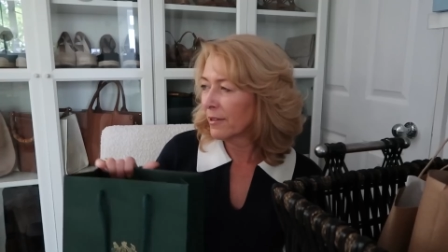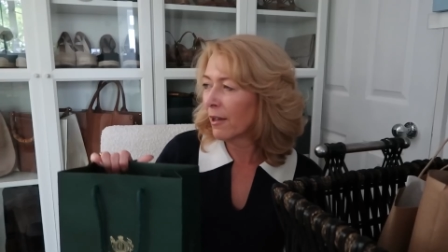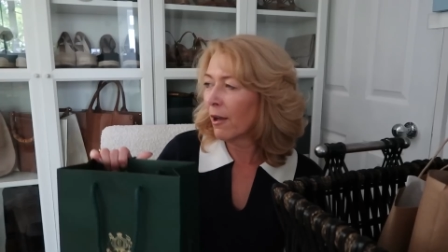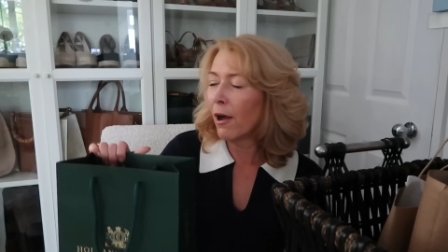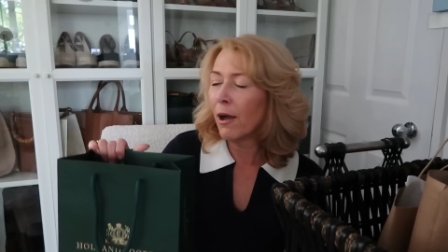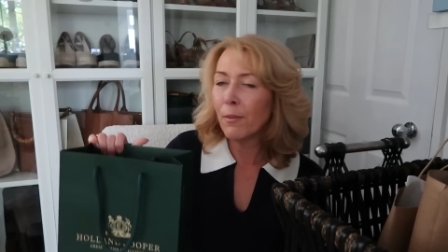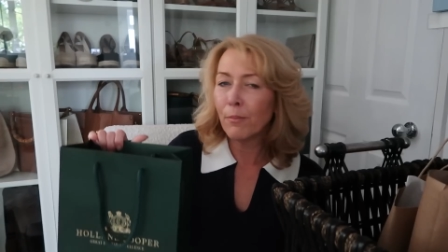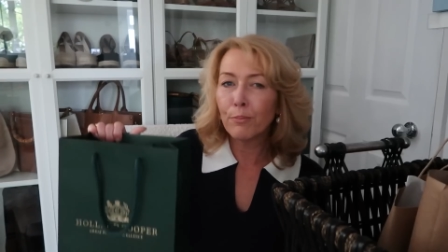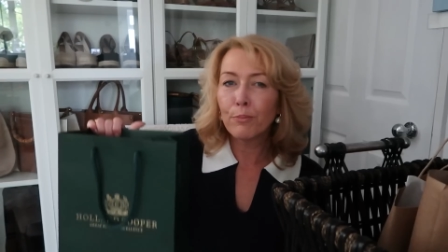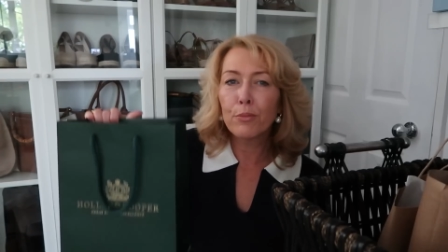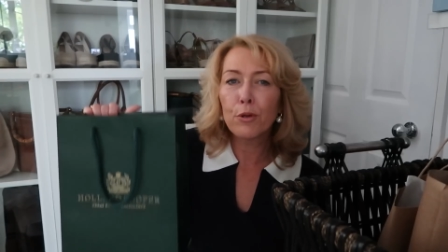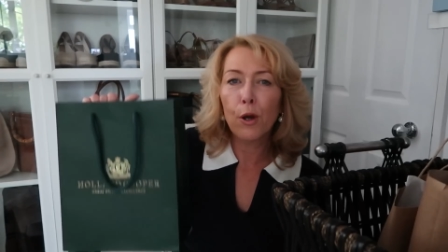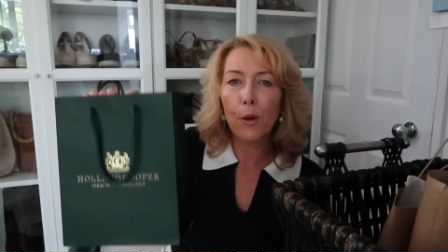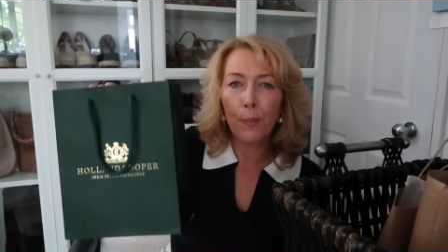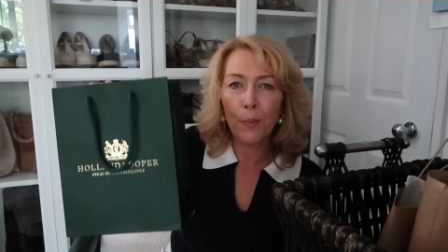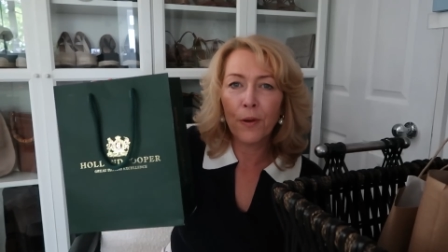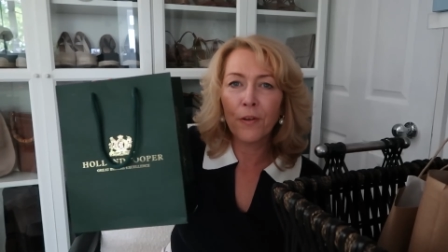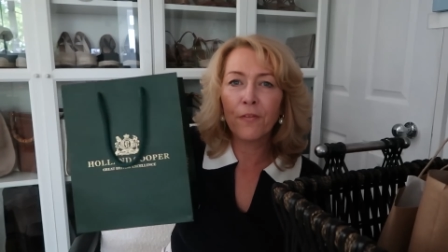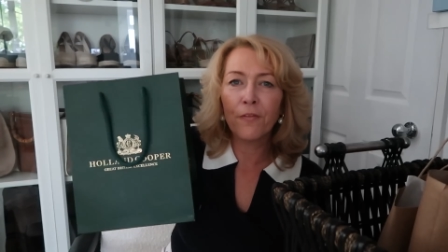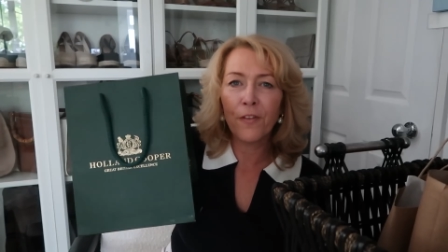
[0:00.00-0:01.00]
I'm
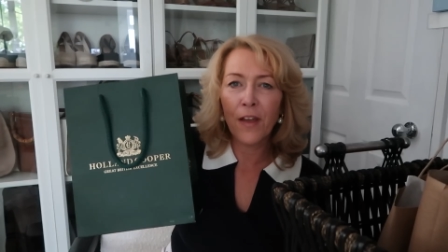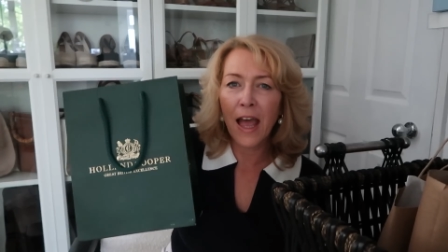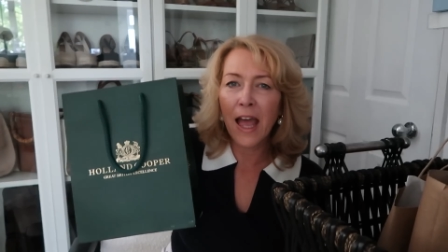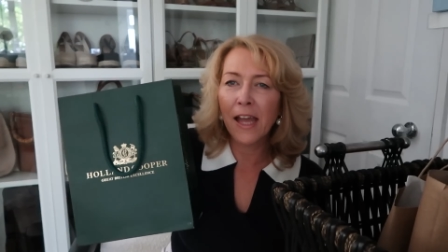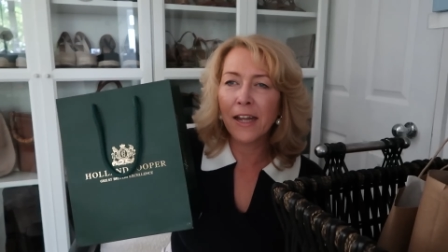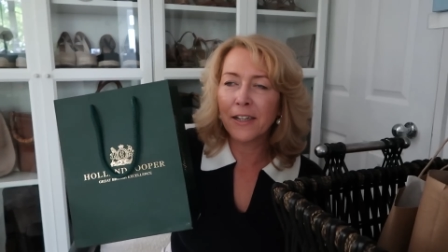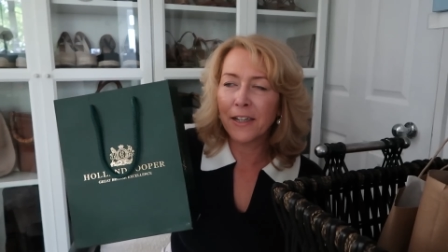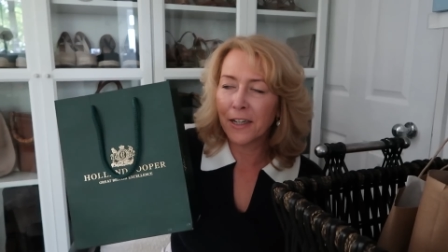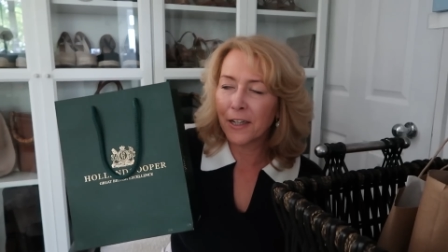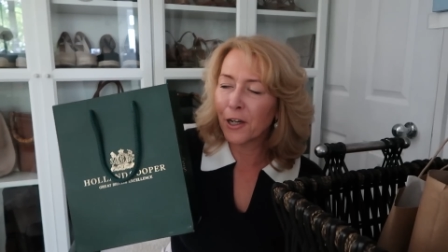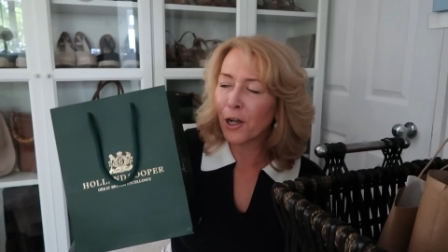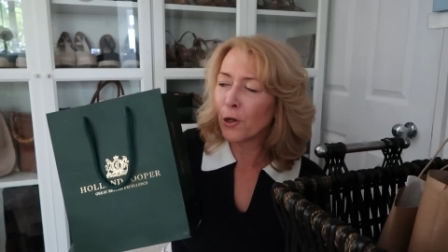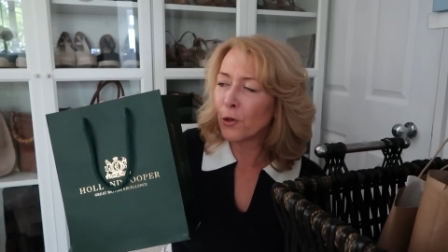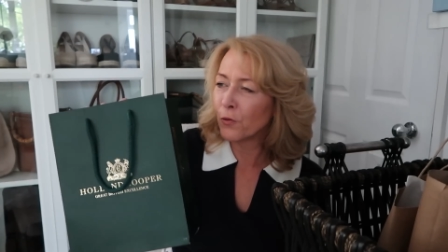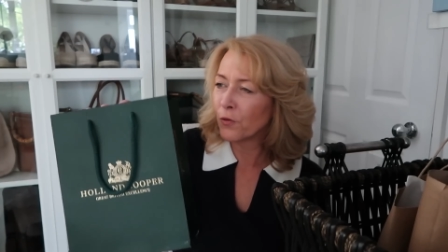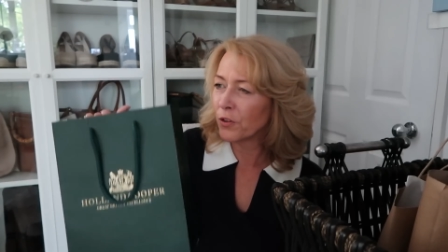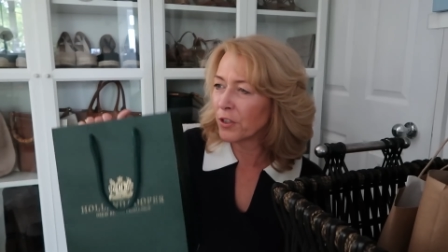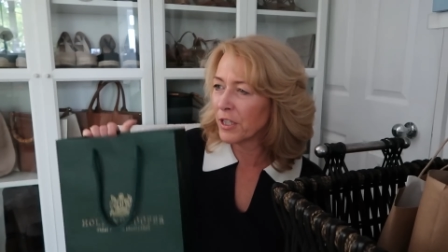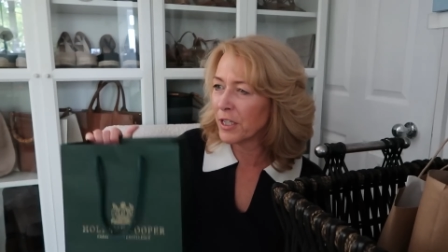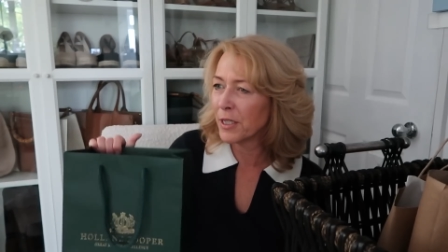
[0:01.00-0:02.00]
proper fanning
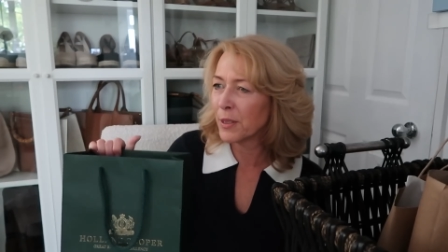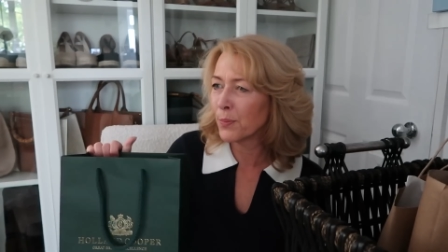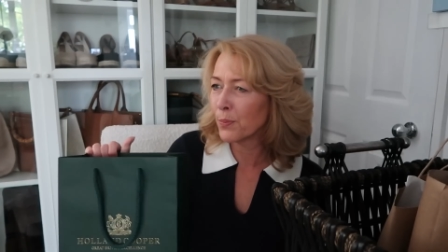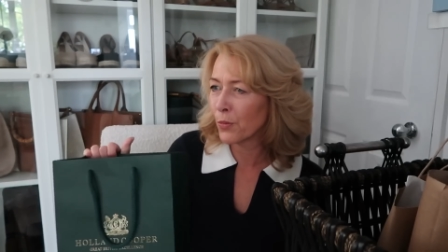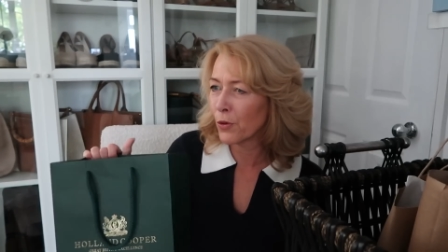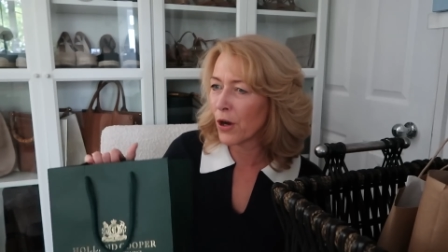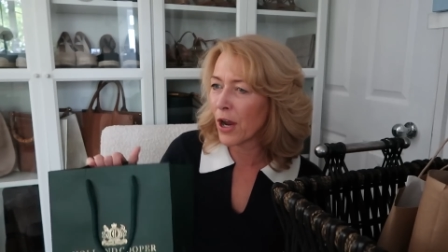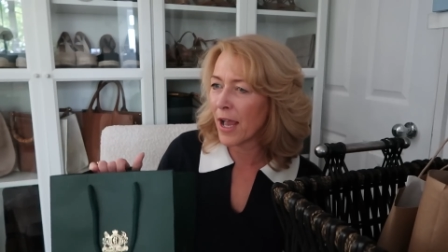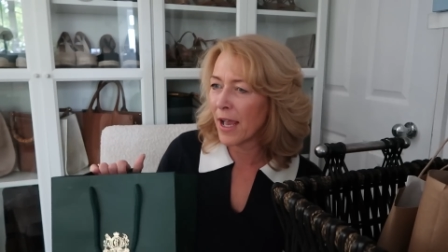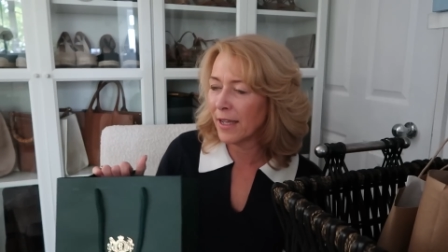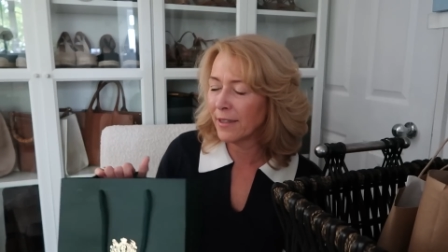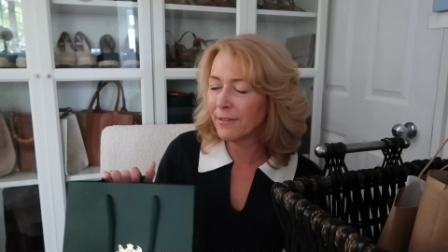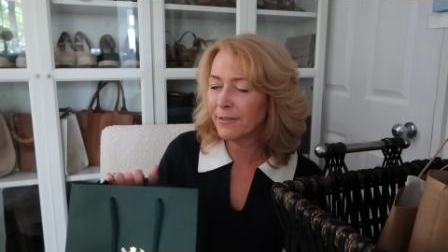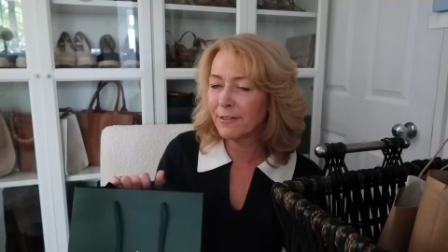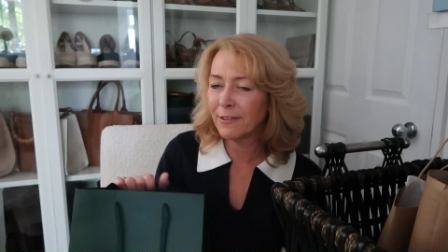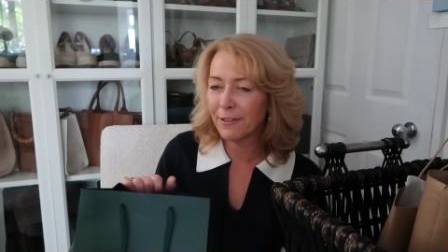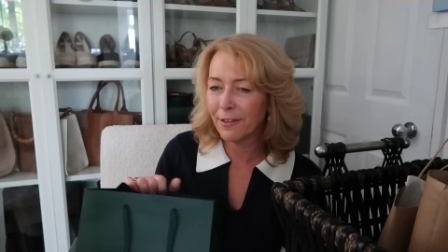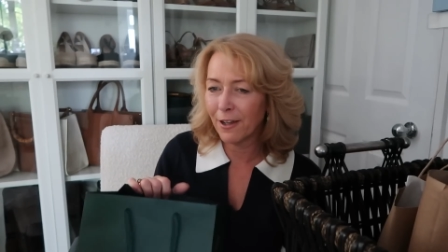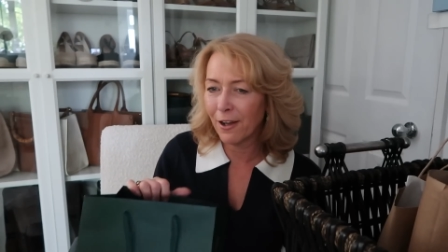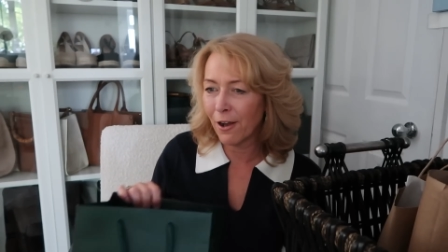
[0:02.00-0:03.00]
over this brand.